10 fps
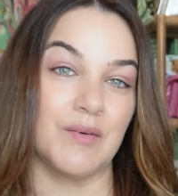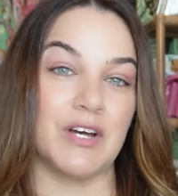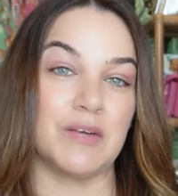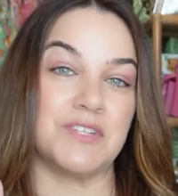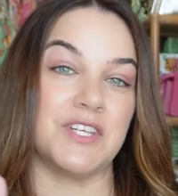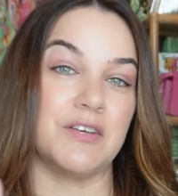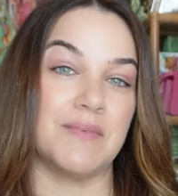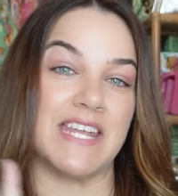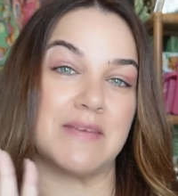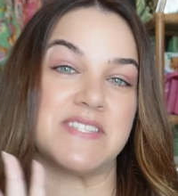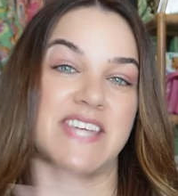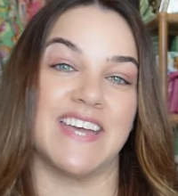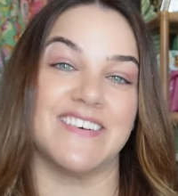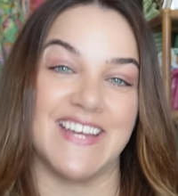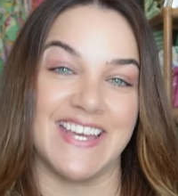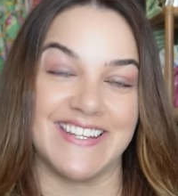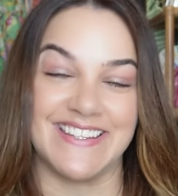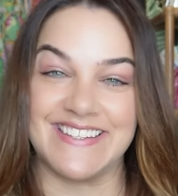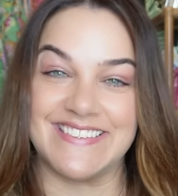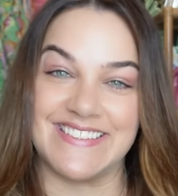Welcome to you. My name's Dale
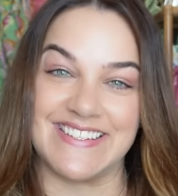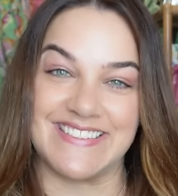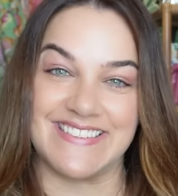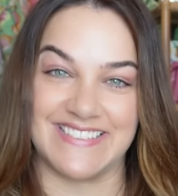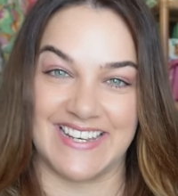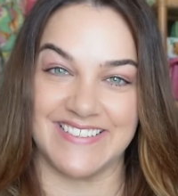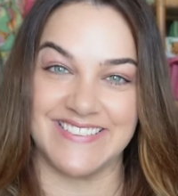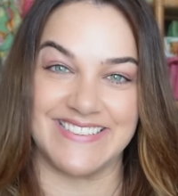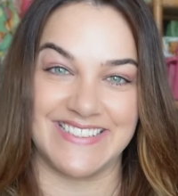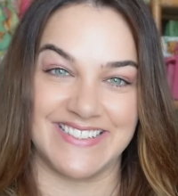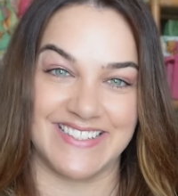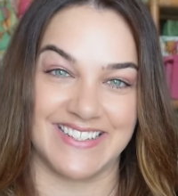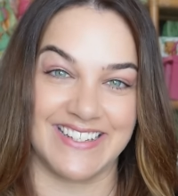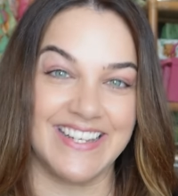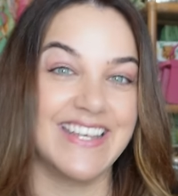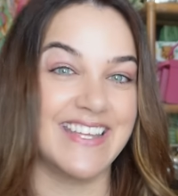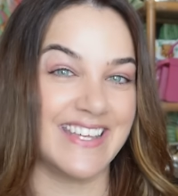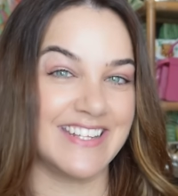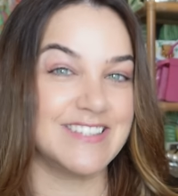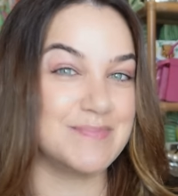and this is Dale's Addiction.
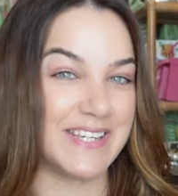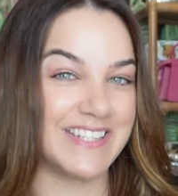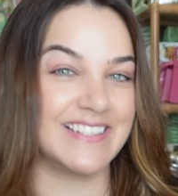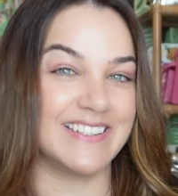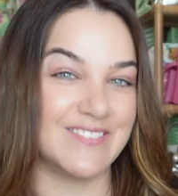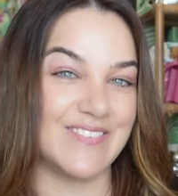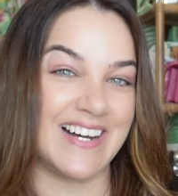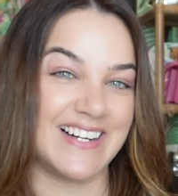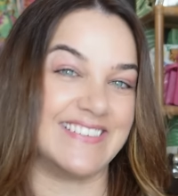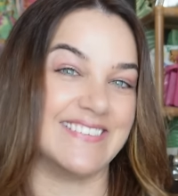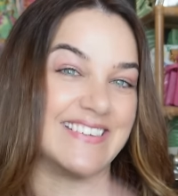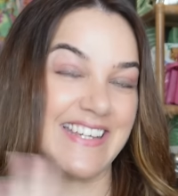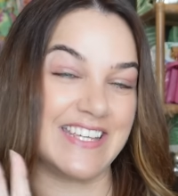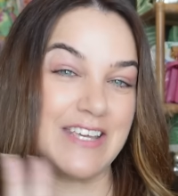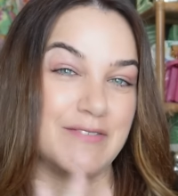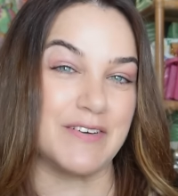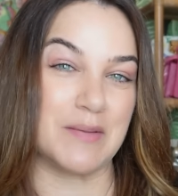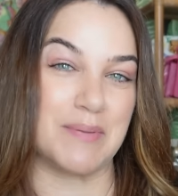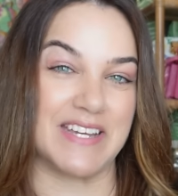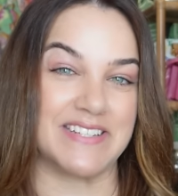It's been a little while. Thank you for
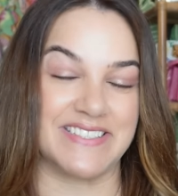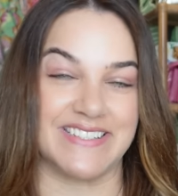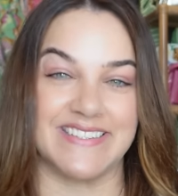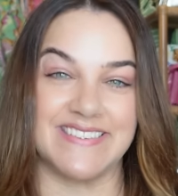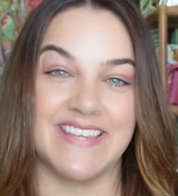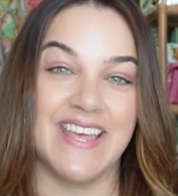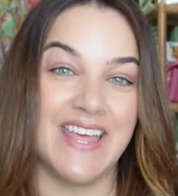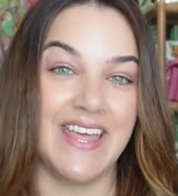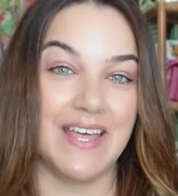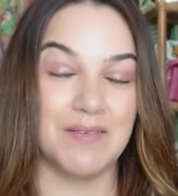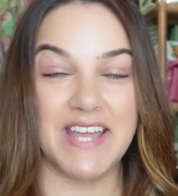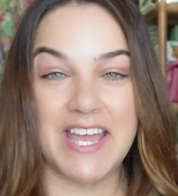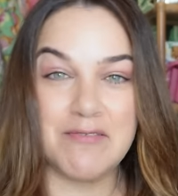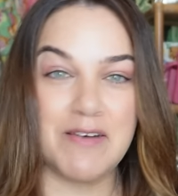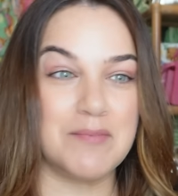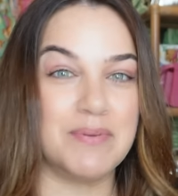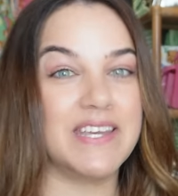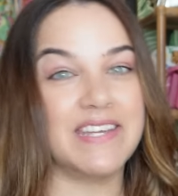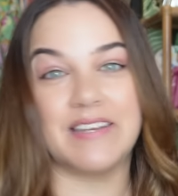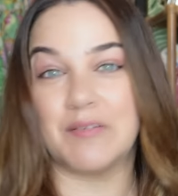your patience. Where have I
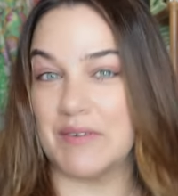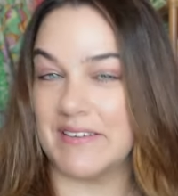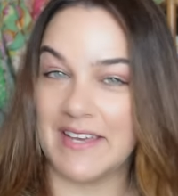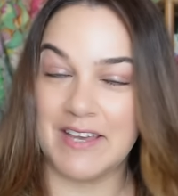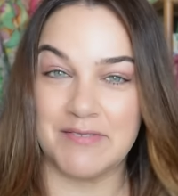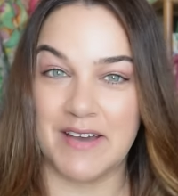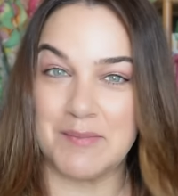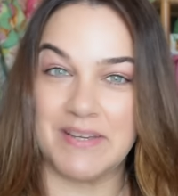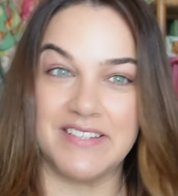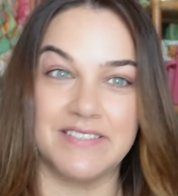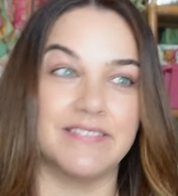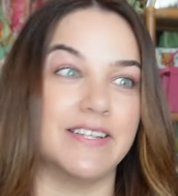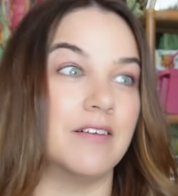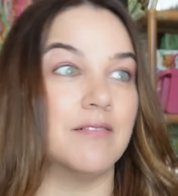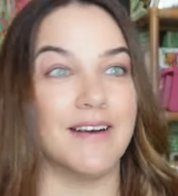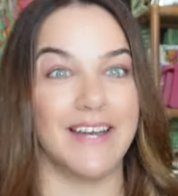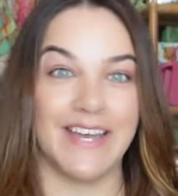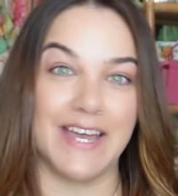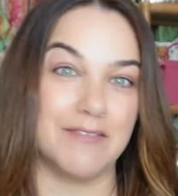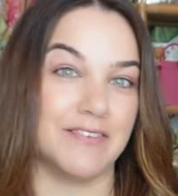been? What have I been doing? Why
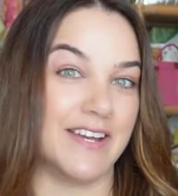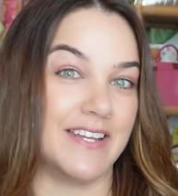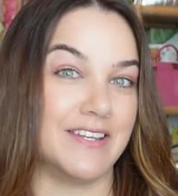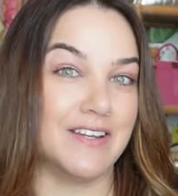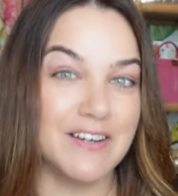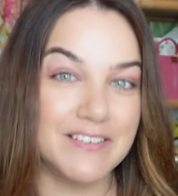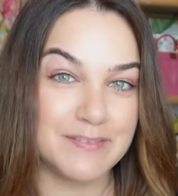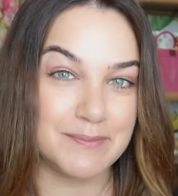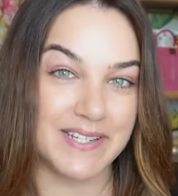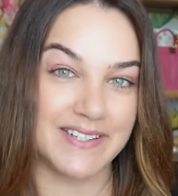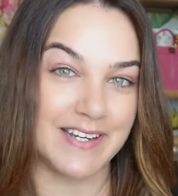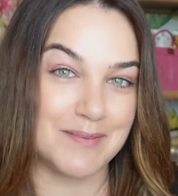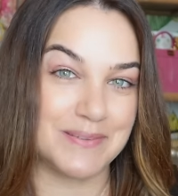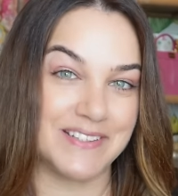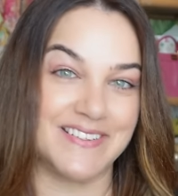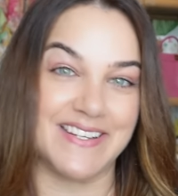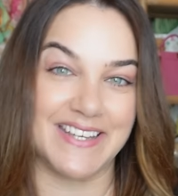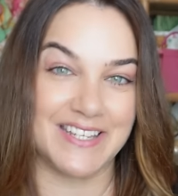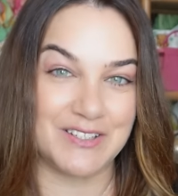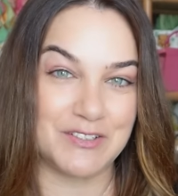have I not been uploading
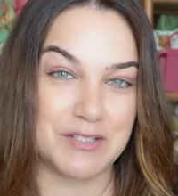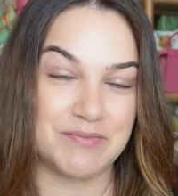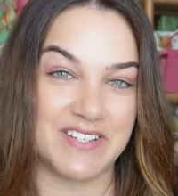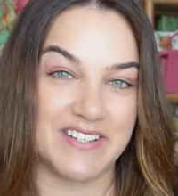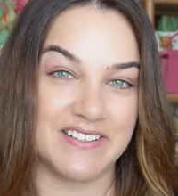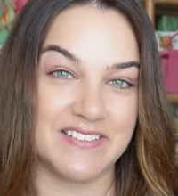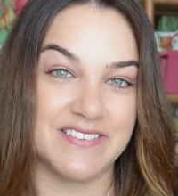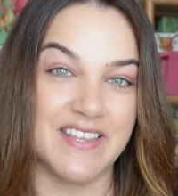YouTube videos?